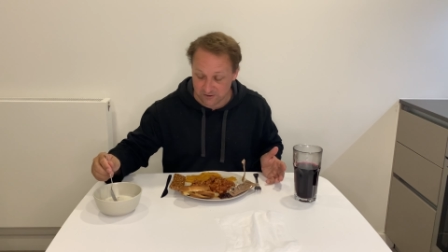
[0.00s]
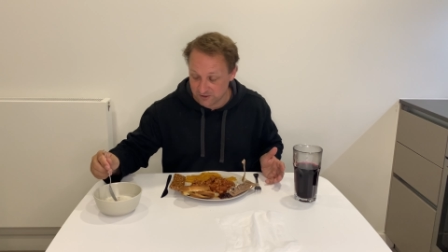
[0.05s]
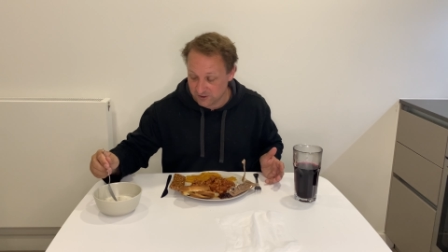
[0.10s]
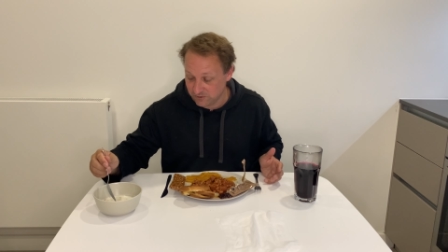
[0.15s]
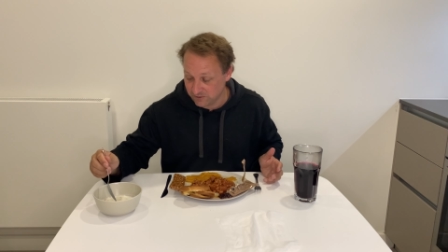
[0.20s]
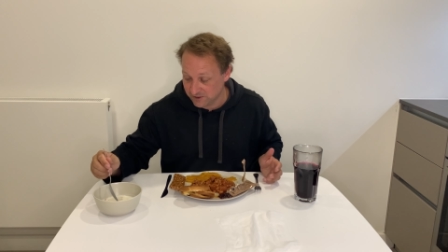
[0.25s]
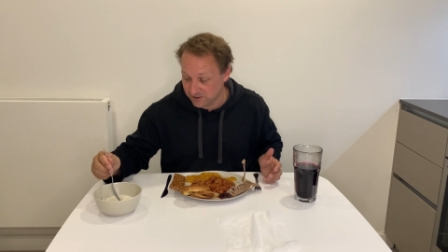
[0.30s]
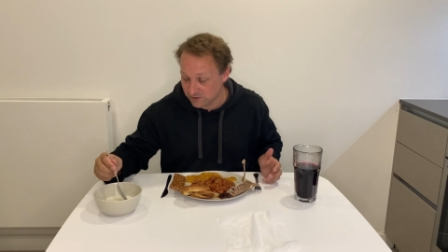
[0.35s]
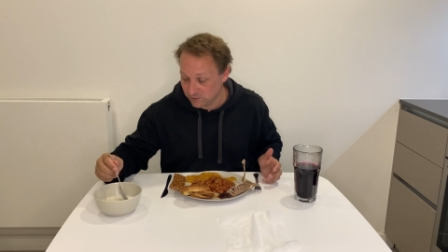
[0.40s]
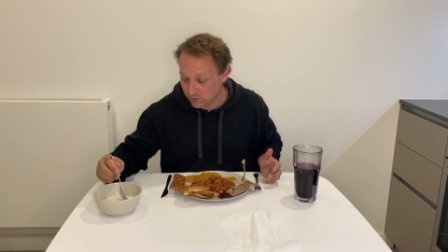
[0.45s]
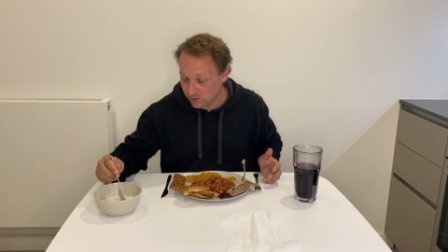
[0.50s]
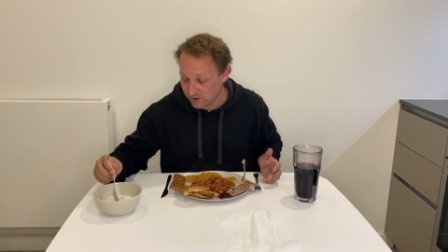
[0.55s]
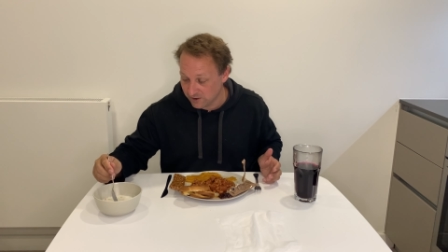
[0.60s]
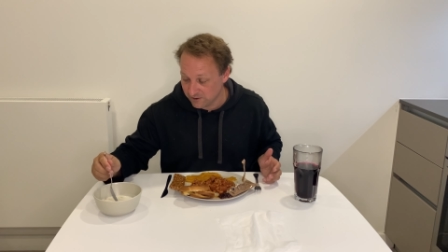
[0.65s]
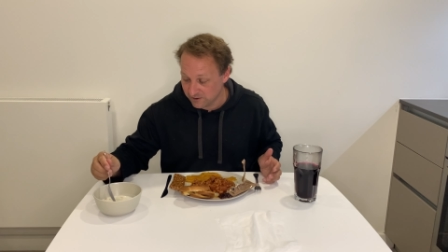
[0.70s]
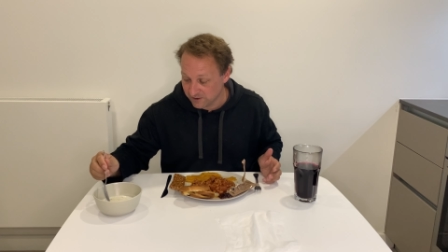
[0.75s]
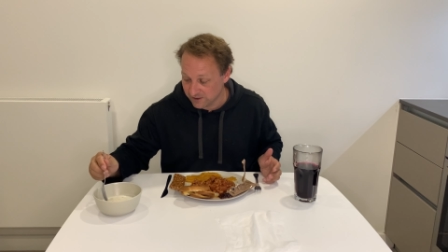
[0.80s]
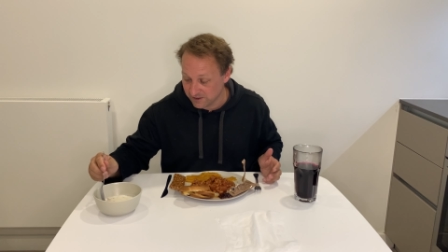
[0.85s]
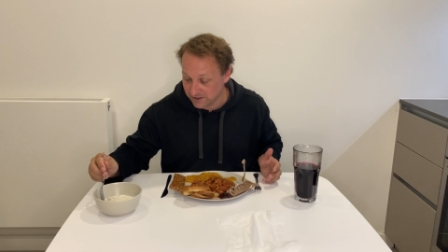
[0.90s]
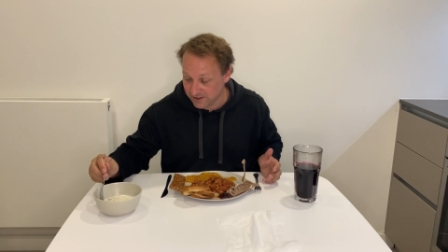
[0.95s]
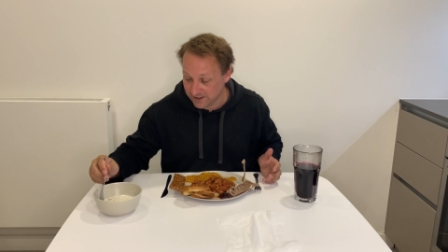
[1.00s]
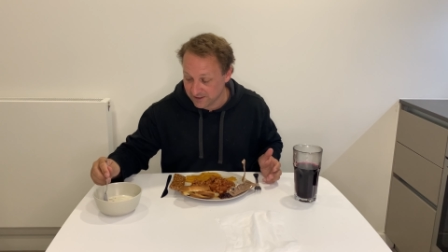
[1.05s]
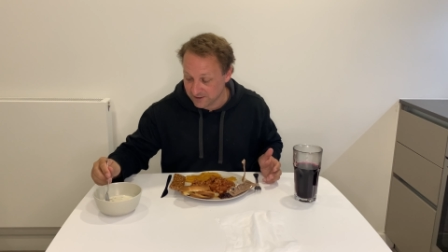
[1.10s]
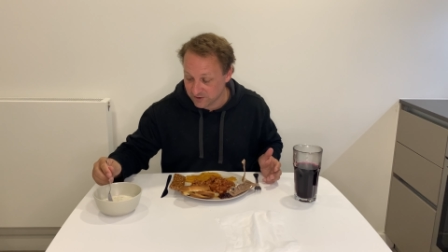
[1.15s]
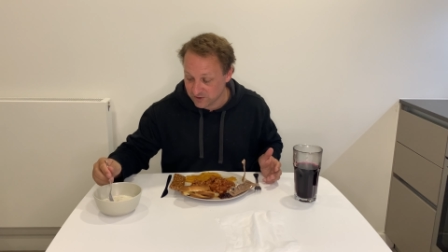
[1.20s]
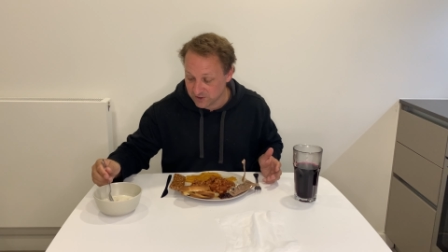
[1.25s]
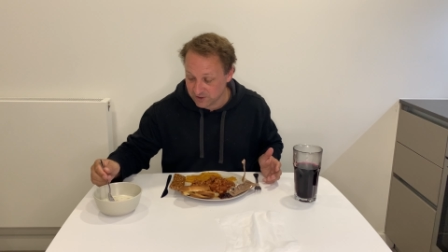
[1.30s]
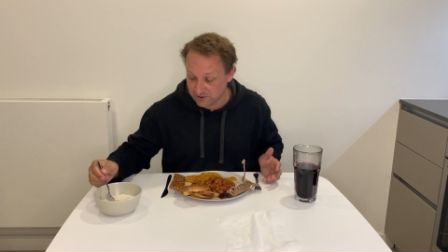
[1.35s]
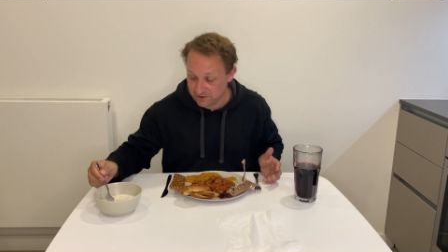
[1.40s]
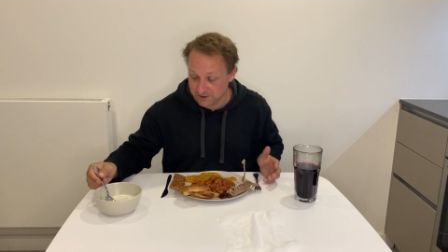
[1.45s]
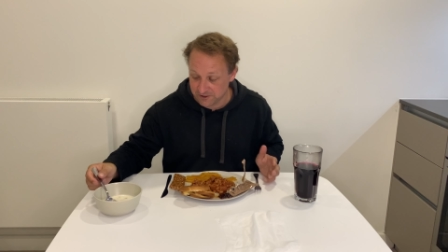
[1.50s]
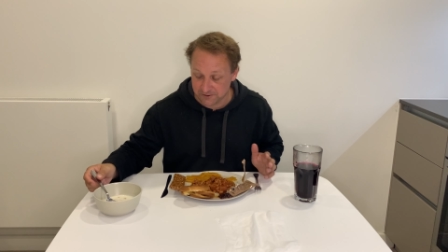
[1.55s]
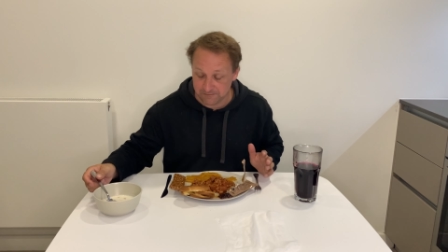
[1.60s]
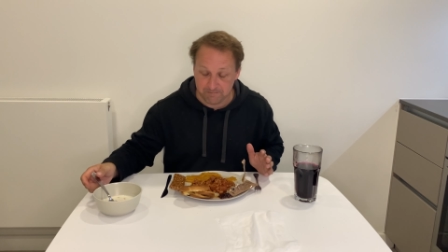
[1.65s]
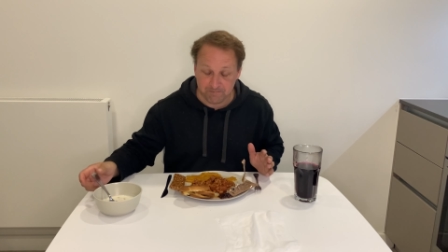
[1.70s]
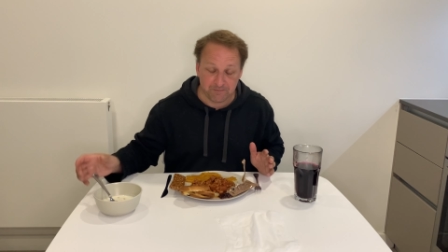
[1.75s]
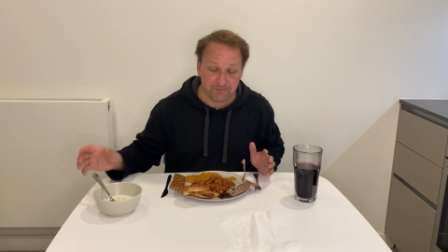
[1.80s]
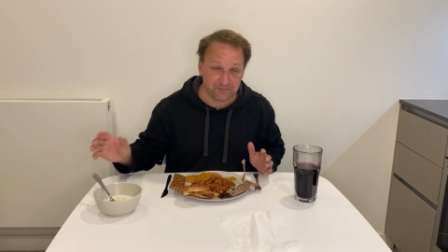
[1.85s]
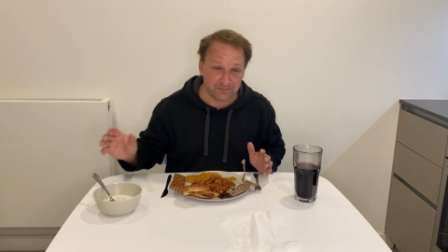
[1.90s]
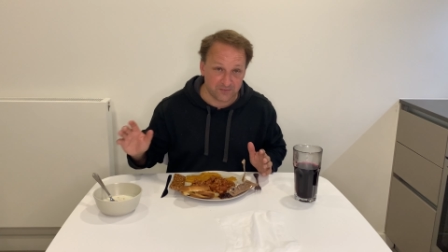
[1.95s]
too into water and cereal.
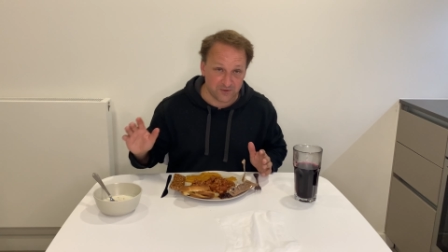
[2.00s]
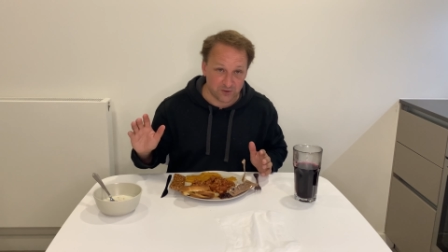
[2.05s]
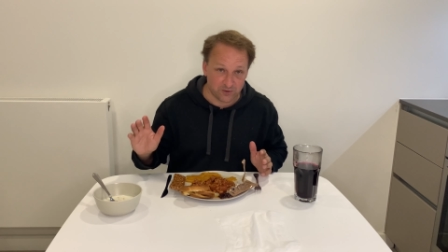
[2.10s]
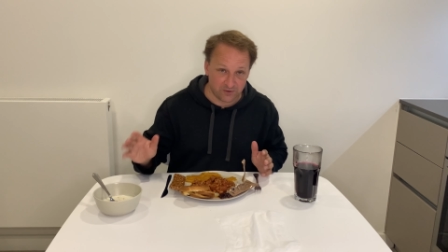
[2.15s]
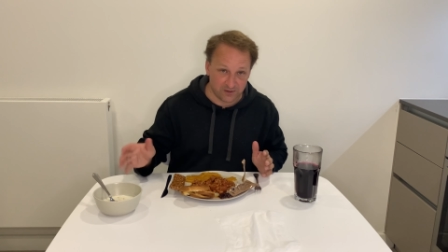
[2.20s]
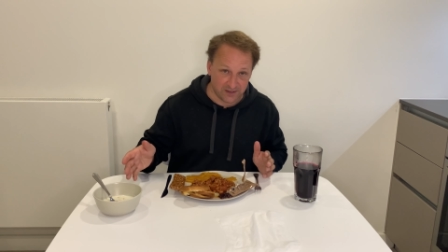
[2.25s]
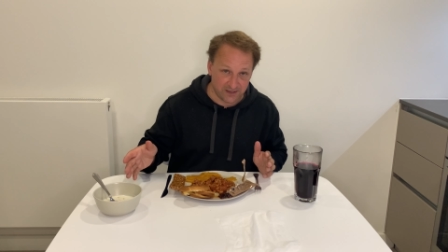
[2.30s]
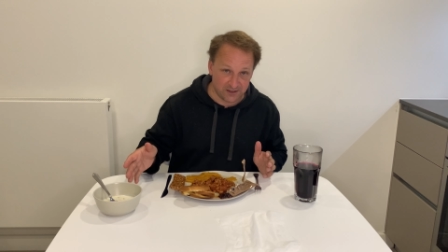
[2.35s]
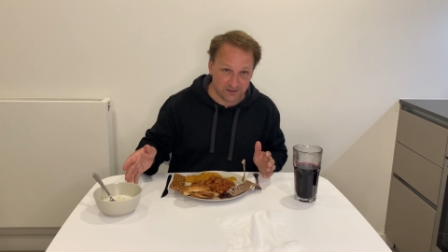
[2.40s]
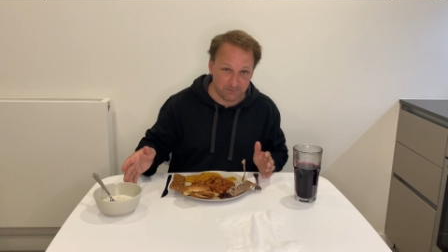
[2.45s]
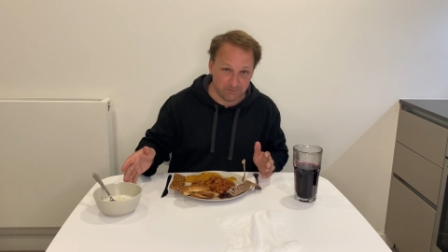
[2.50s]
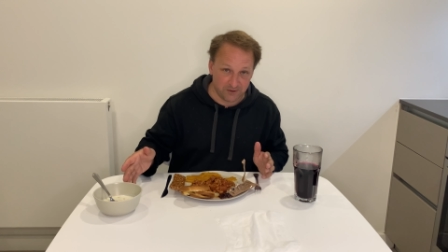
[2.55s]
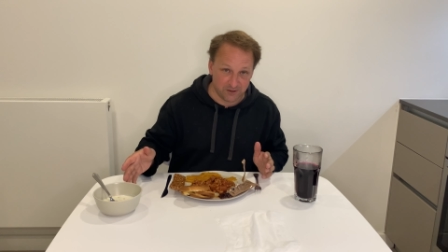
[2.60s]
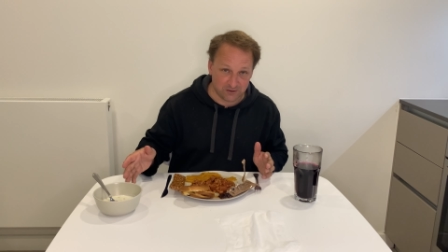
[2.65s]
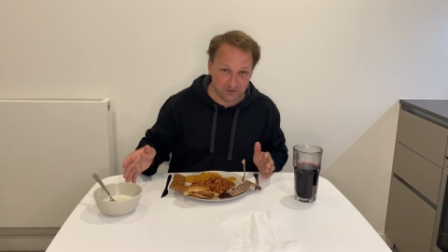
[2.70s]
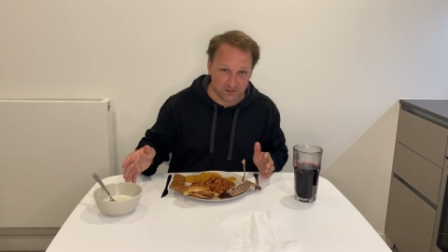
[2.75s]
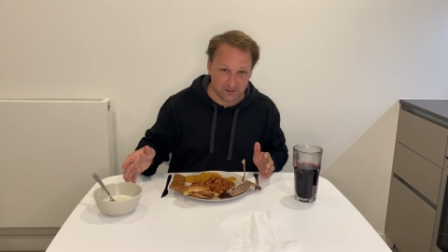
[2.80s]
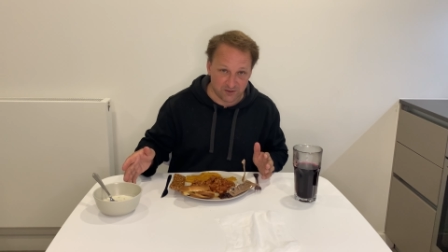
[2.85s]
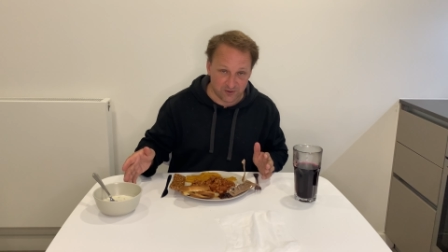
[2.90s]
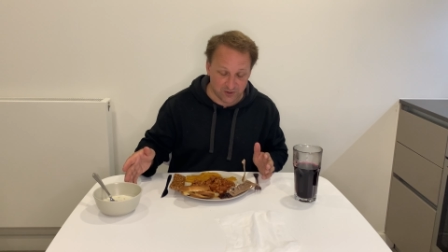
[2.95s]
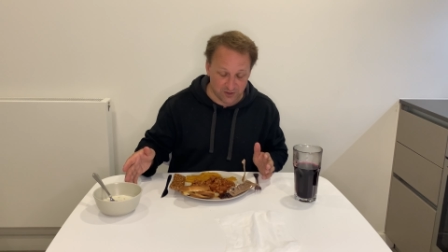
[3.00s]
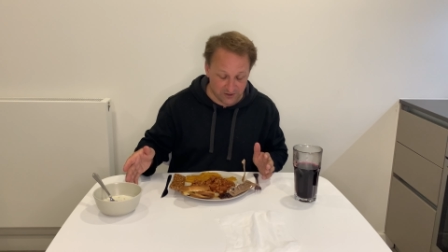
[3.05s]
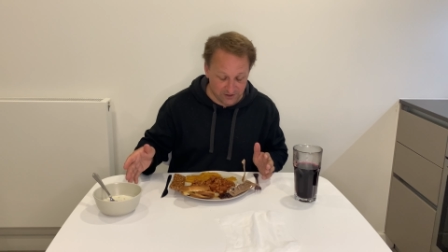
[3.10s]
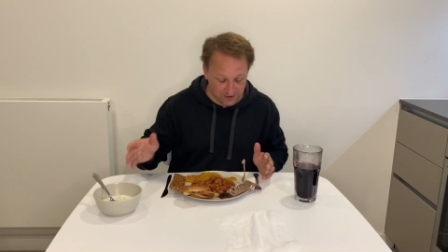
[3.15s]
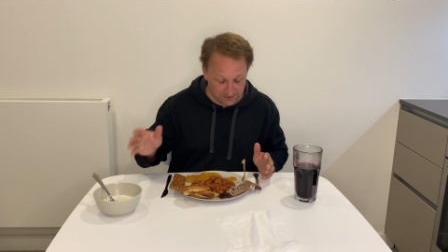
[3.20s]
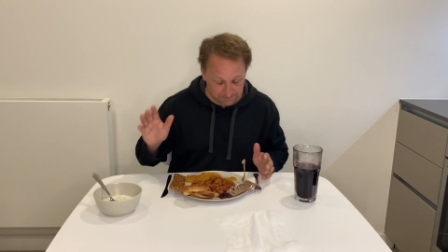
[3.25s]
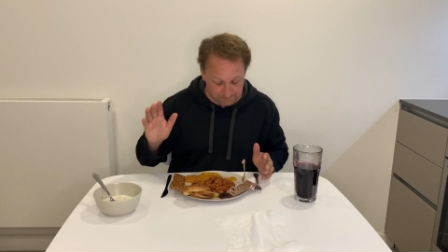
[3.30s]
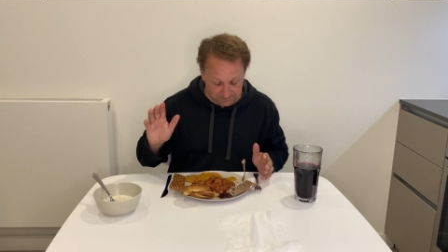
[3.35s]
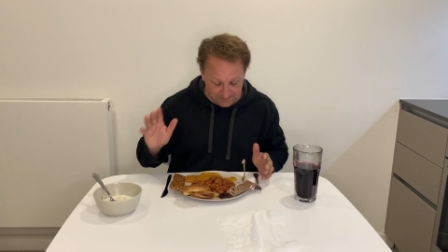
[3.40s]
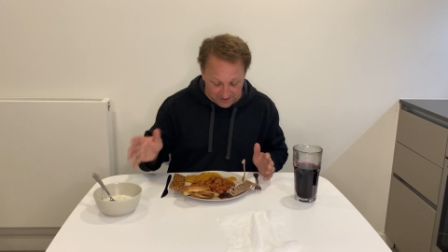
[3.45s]
So I added milk to the cereal.